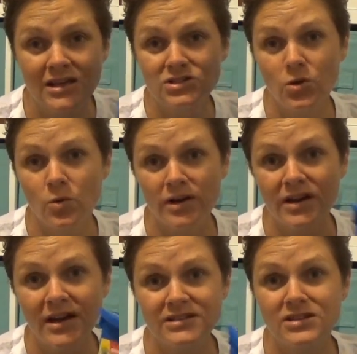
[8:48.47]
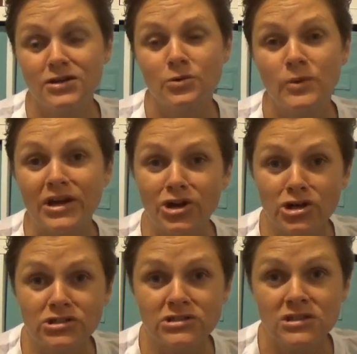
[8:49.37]
to organize their
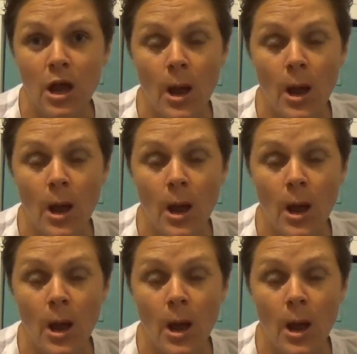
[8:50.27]
readers,